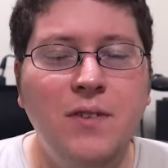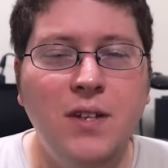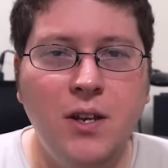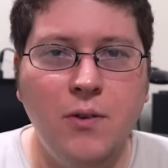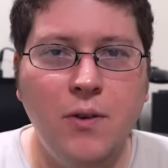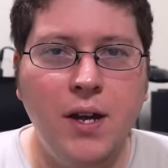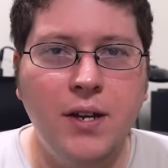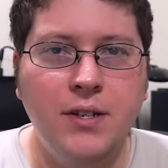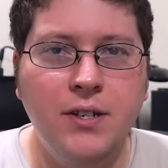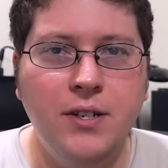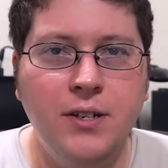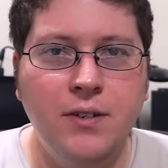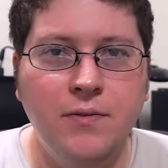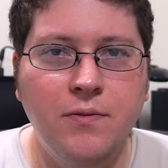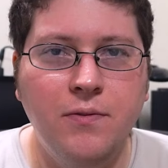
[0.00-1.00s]
video
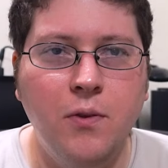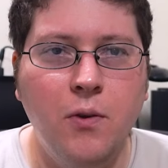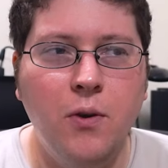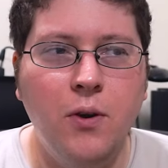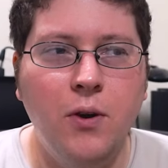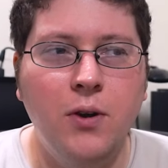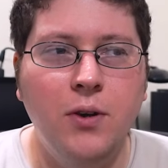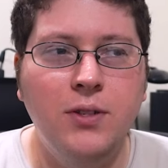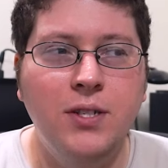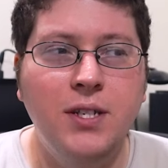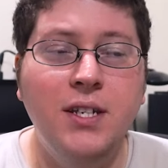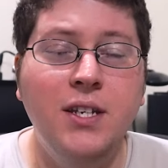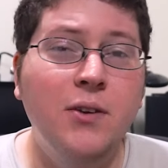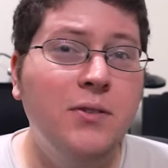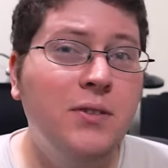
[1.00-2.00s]
editor for
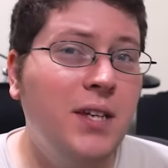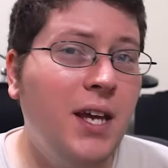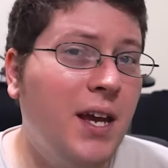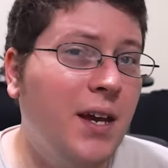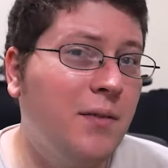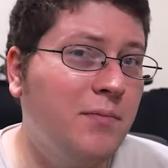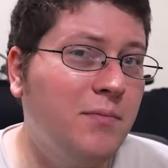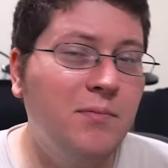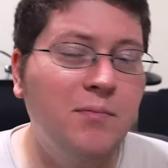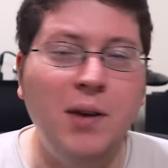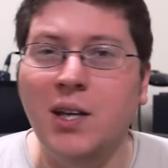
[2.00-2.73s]
TKO Sam,